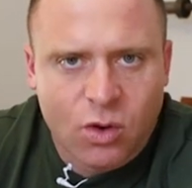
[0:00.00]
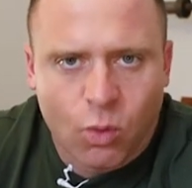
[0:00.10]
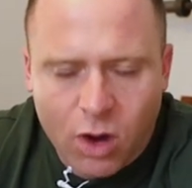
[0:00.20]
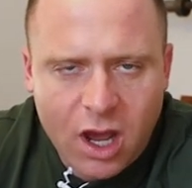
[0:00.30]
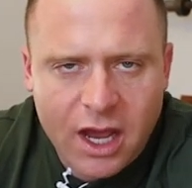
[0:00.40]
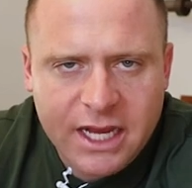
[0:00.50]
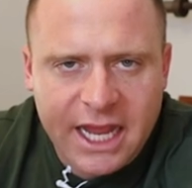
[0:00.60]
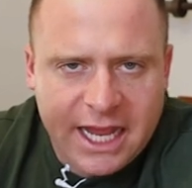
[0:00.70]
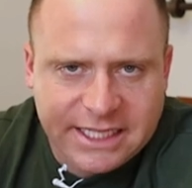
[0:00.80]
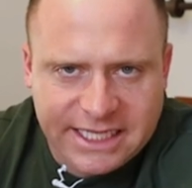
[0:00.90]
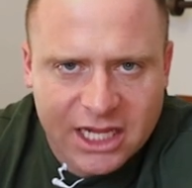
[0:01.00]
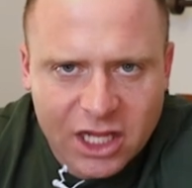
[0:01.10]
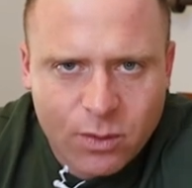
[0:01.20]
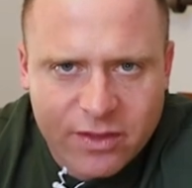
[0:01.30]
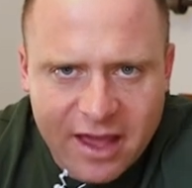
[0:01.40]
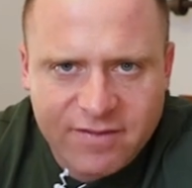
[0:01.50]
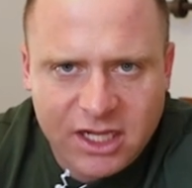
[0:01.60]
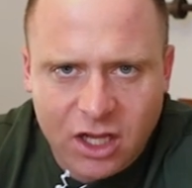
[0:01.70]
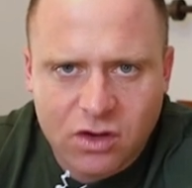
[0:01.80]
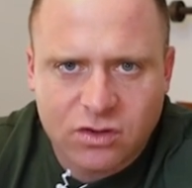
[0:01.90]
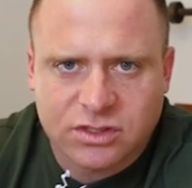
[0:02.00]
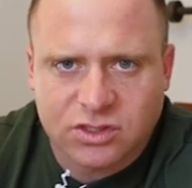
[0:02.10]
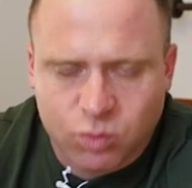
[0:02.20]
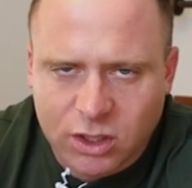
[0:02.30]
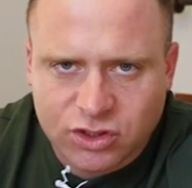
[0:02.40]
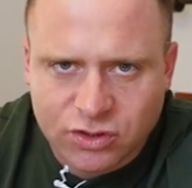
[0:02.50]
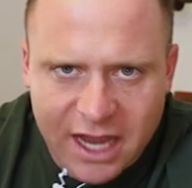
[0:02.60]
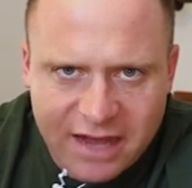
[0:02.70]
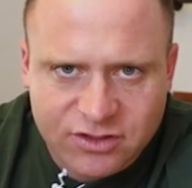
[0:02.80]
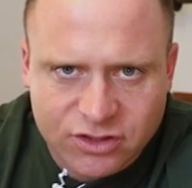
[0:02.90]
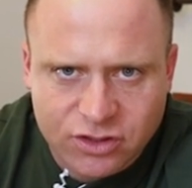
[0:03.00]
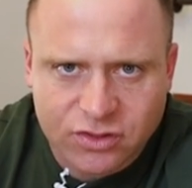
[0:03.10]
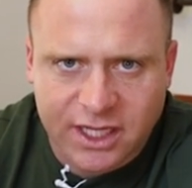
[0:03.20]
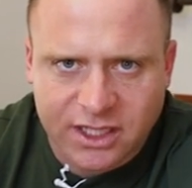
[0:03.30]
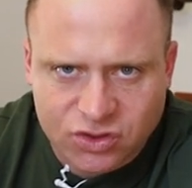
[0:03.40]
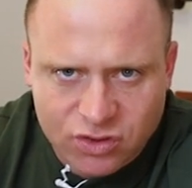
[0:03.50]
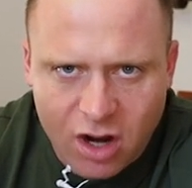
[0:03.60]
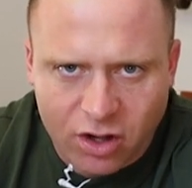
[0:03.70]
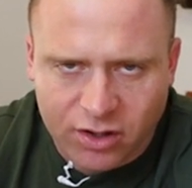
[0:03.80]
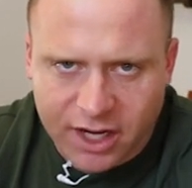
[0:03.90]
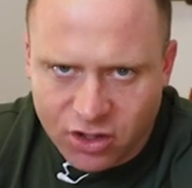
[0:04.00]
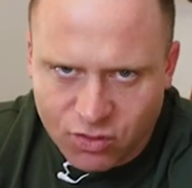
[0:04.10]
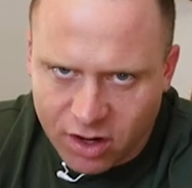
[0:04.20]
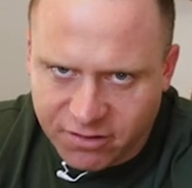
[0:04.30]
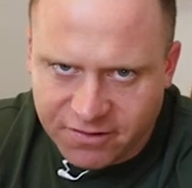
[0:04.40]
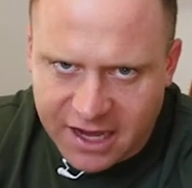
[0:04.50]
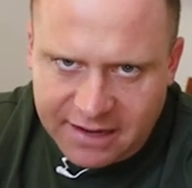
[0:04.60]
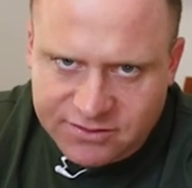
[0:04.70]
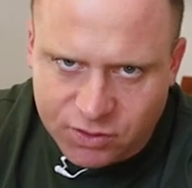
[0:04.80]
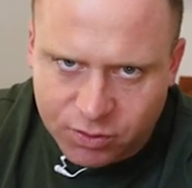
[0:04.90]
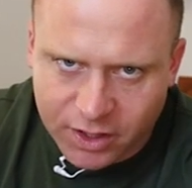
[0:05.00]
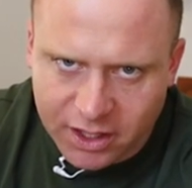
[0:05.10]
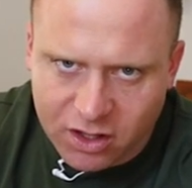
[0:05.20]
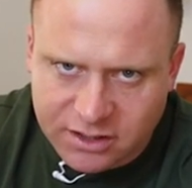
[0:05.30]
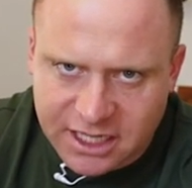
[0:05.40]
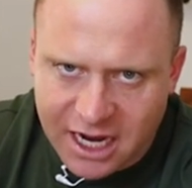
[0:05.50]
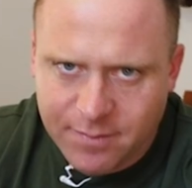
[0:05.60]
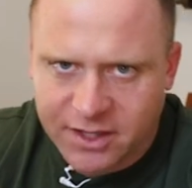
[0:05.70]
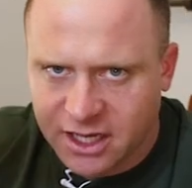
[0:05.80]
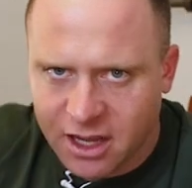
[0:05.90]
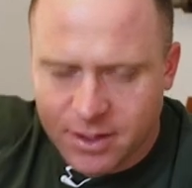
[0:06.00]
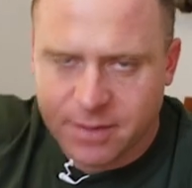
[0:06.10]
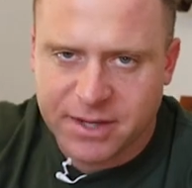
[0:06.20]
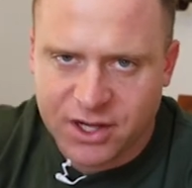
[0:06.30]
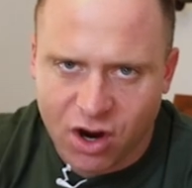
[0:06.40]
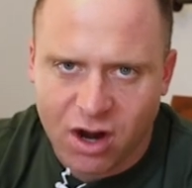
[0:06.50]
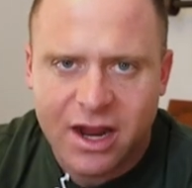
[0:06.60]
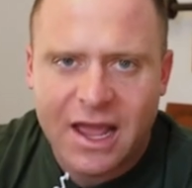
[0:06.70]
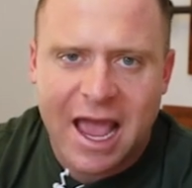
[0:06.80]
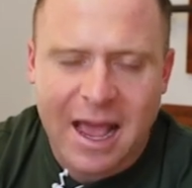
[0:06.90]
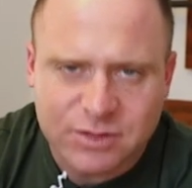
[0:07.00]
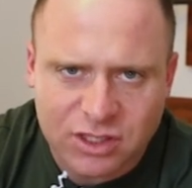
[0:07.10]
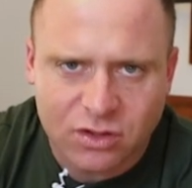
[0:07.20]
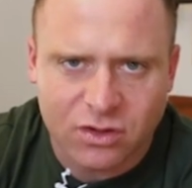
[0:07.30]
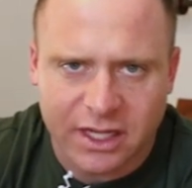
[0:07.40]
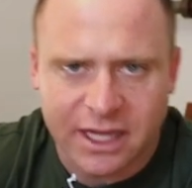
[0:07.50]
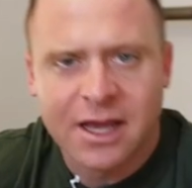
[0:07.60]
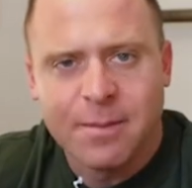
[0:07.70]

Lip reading: One, dealing with heavy loads is what you have to do to get stronger. Can you run fives for a really long time and then come in and PR? Absolutely.